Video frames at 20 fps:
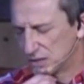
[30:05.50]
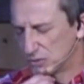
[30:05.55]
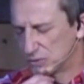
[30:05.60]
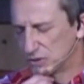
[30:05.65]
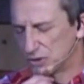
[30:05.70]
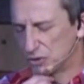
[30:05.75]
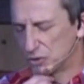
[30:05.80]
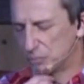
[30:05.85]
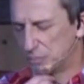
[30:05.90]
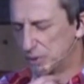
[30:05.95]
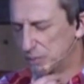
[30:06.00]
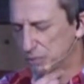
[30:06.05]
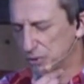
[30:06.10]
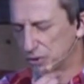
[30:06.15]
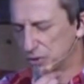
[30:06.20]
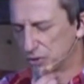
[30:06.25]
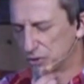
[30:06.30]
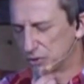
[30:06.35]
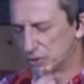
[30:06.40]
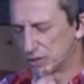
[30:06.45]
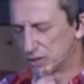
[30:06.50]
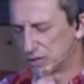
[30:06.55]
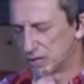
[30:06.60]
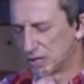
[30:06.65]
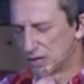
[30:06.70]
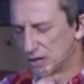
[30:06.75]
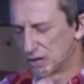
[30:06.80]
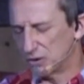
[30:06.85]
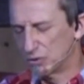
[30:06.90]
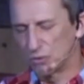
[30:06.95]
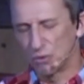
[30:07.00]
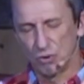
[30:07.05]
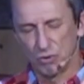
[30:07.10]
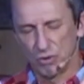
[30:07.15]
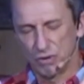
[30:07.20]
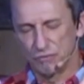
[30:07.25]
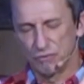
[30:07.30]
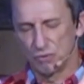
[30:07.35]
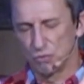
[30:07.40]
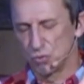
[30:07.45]
what other people are doing, or,
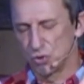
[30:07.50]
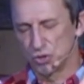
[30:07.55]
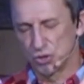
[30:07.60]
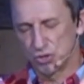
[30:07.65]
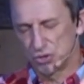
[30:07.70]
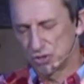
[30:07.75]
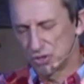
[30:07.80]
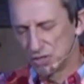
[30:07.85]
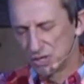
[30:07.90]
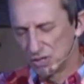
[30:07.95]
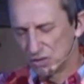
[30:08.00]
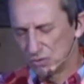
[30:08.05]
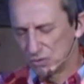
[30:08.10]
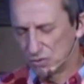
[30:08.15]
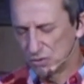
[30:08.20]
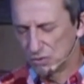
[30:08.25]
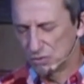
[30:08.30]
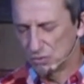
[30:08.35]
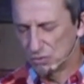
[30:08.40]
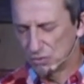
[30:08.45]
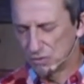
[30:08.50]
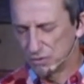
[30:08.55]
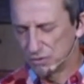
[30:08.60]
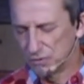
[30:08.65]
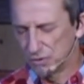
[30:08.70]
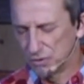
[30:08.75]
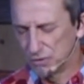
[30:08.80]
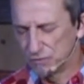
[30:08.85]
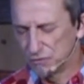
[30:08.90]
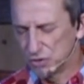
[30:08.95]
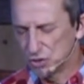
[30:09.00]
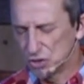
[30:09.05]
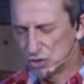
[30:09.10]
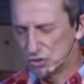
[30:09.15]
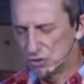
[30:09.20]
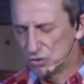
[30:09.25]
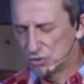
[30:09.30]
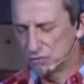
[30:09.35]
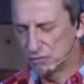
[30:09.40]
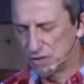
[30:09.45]
or even worse, the, the
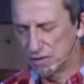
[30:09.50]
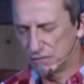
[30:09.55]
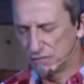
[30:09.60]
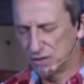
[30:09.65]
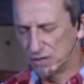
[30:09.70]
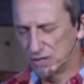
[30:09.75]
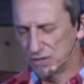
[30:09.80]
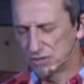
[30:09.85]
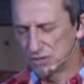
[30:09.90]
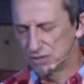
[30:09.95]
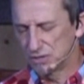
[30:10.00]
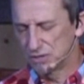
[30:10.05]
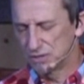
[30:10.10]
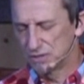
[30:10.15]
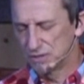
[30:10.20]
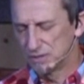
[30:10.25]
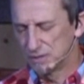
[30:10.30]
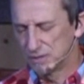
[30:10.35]
vision you have given us?